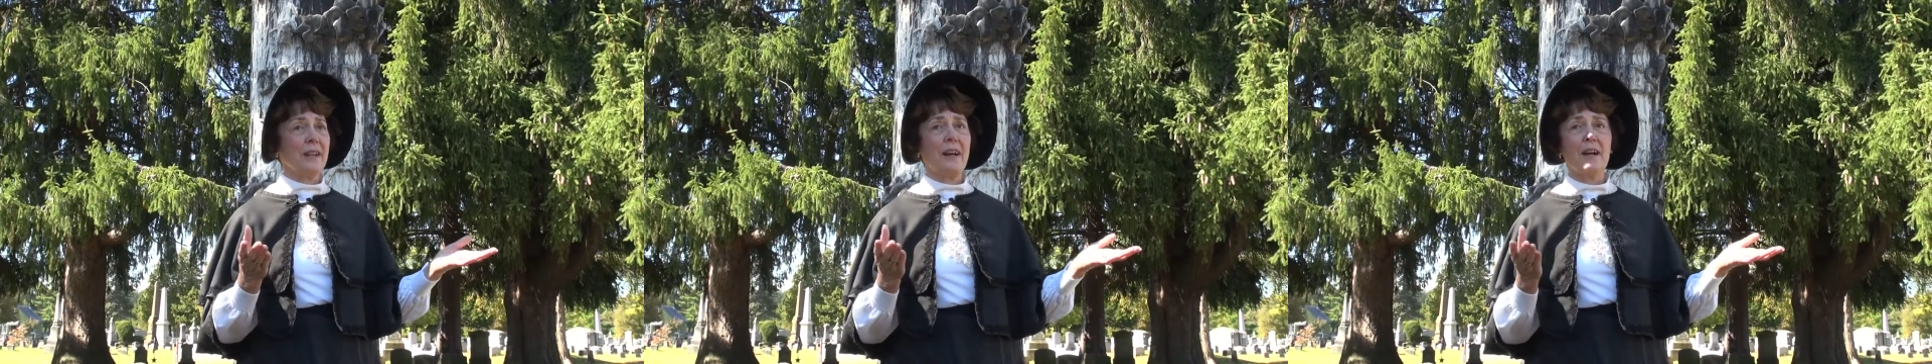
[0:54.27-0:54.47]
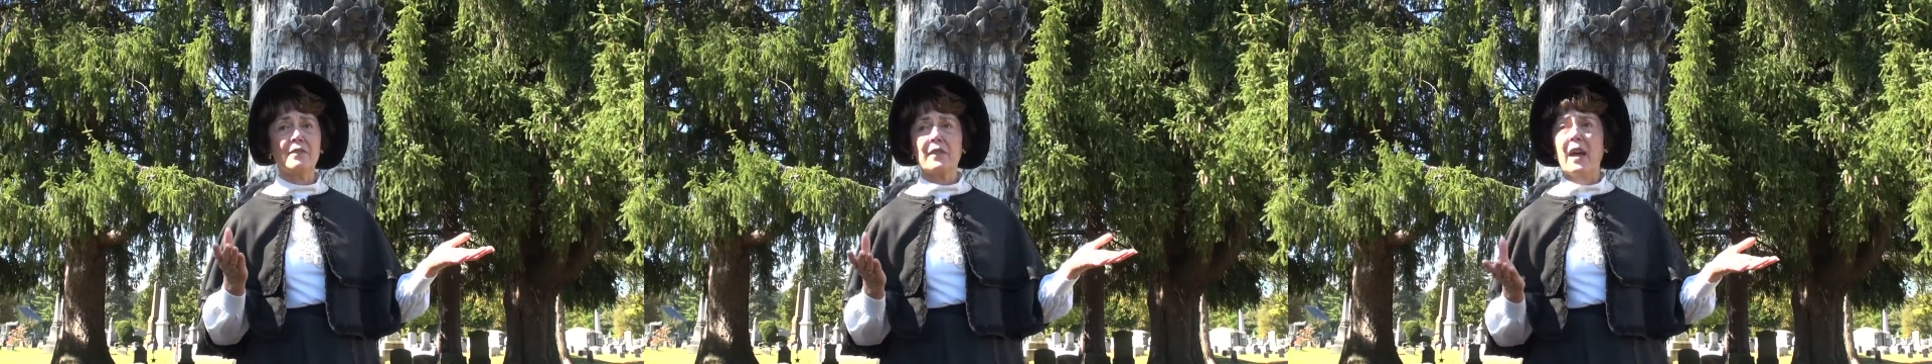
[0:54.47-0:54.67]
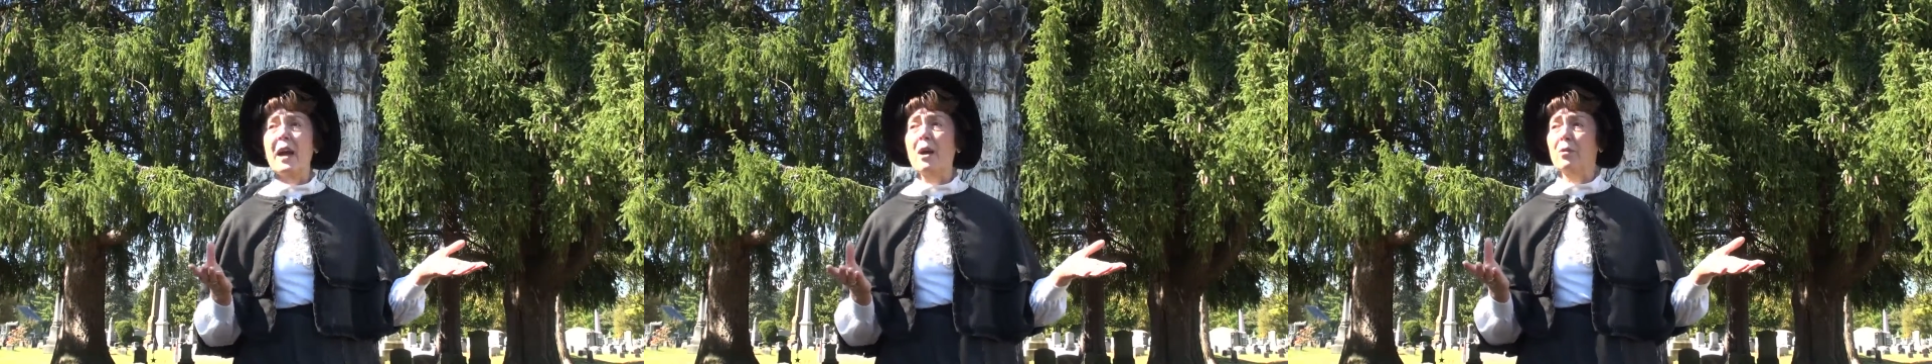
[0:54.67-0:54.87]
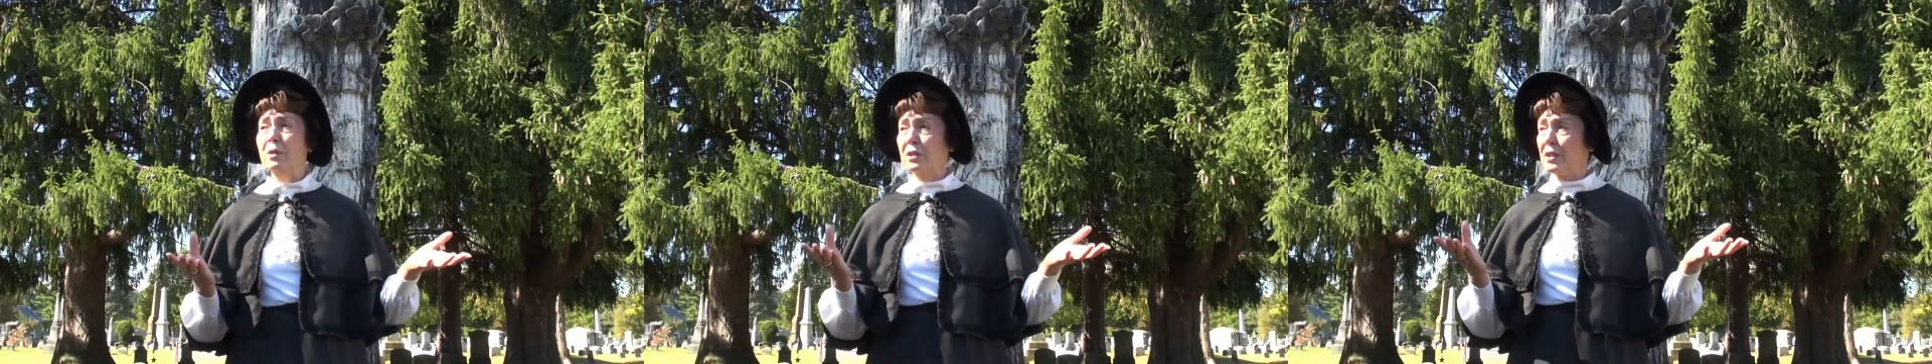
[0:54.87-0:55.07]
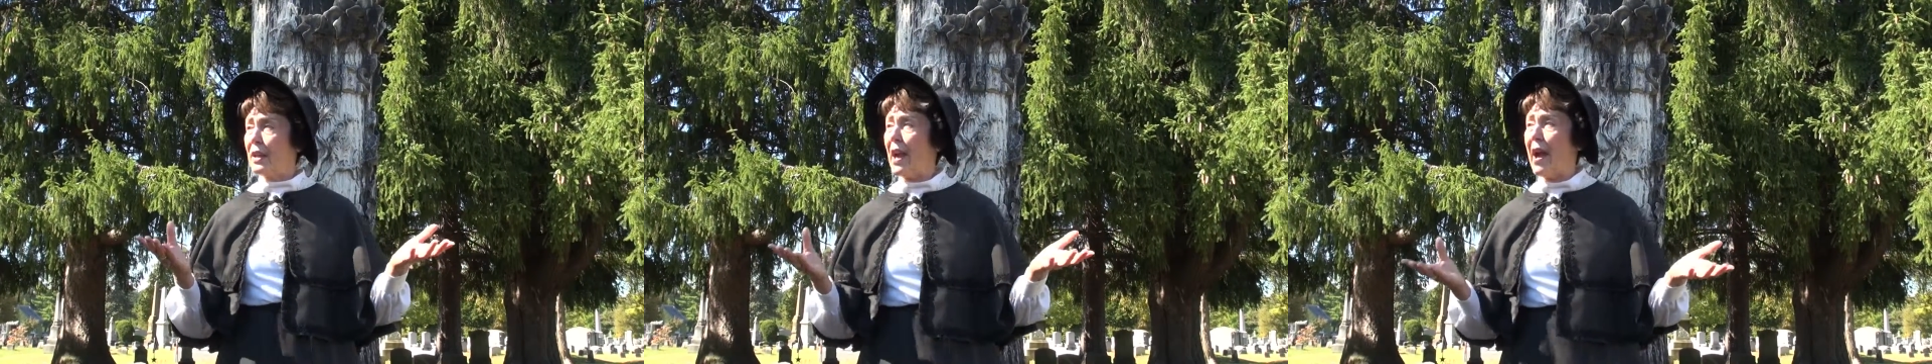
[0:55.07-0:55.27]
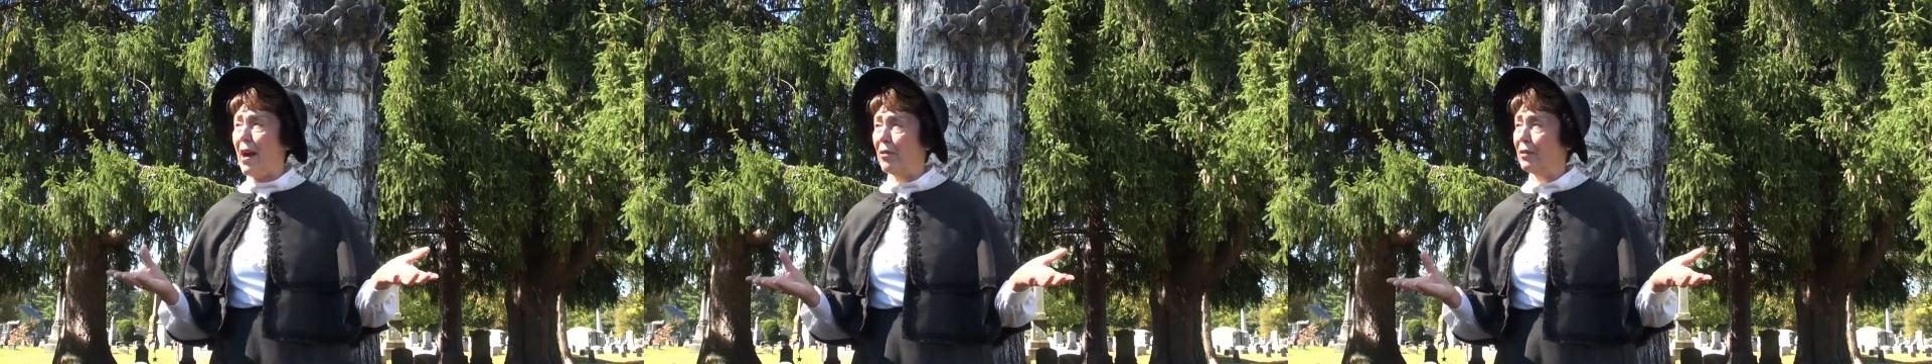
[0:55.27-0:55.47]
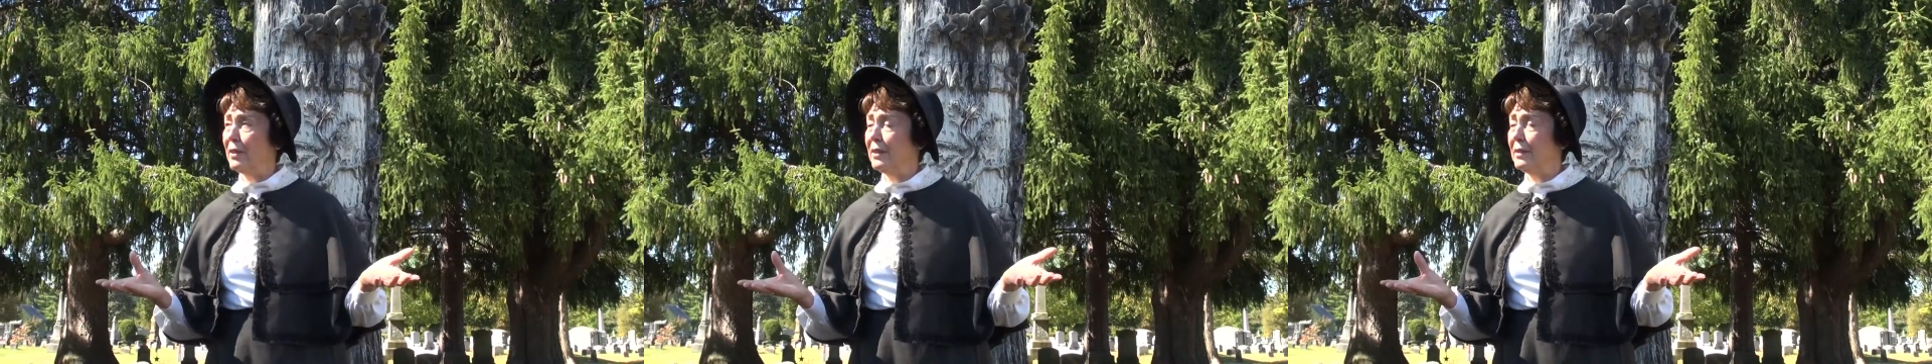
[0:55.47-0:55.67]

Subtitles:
of our town.